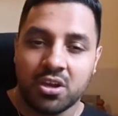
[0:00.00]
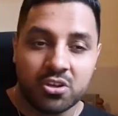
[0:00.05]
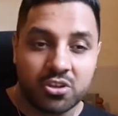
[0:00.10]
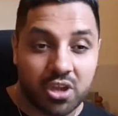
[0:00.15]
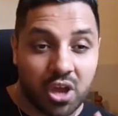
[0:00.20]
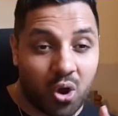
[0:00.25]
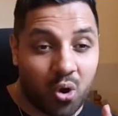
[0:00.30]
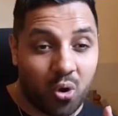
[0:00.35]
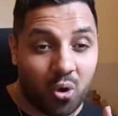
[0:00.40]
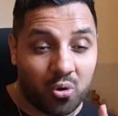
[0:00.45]

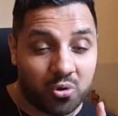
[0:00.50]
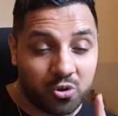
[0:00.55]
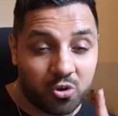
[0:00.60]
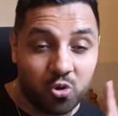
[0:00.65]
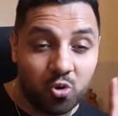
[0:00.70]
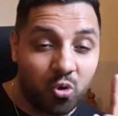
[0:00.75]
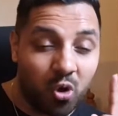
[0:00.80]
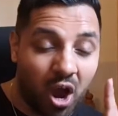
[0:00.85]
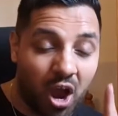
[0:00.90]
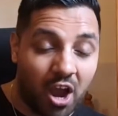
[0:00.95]

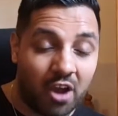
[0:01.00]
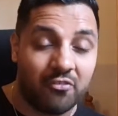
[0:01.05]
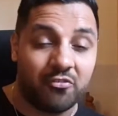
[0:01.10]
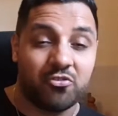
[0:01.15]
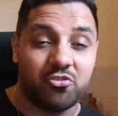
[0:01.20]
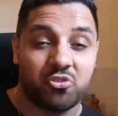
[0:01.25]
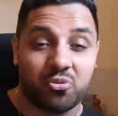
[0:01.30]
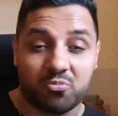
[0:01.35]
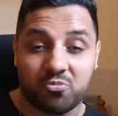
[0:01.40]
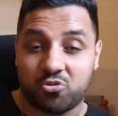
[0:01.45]
You
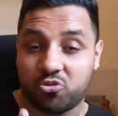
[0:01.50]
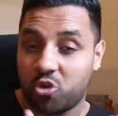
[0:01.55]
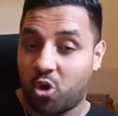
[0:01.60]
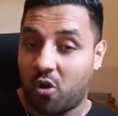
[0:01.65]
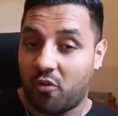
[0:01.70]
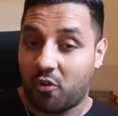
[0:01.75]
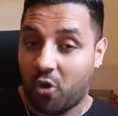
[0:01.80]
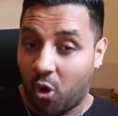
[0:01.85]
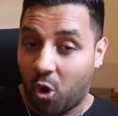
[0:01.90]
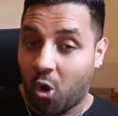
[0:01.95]
have some
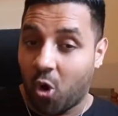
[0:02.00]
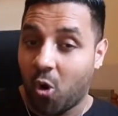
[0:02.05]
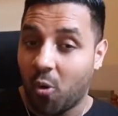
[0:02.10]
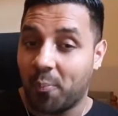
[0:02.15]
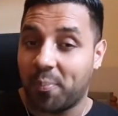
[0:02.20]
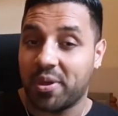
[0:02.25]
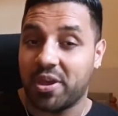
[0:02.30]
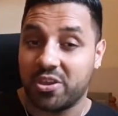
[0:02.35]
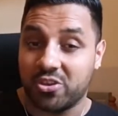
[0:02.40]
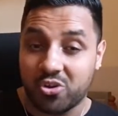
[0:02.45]
sort of
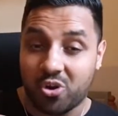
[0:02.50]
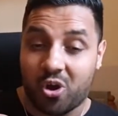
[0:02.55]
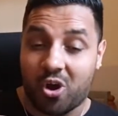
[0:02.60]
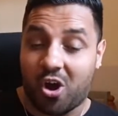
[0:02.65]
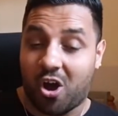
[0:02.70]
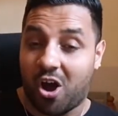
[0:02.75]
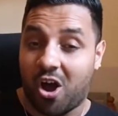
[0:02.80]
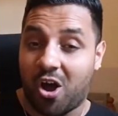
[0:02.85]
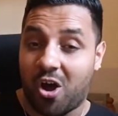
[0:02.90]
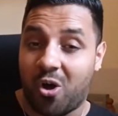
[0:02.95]
hope in your
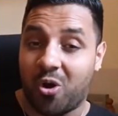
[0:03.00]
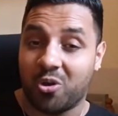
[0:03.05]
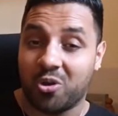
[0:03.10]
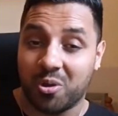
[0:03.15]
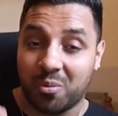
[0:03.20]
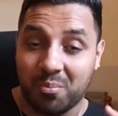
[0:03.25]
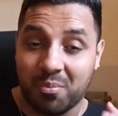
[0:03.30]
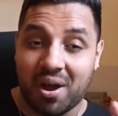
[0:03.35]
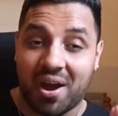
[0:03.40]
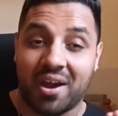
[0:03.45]
heart or
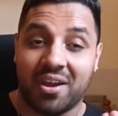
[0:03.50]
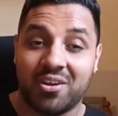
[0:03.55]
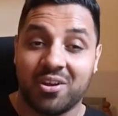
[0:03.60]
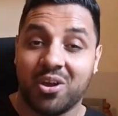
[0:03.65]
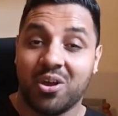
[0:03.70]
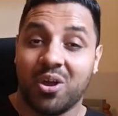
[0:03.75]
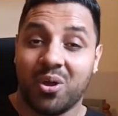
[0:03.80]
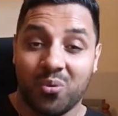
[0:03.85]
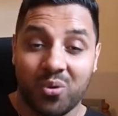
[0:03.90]
your mind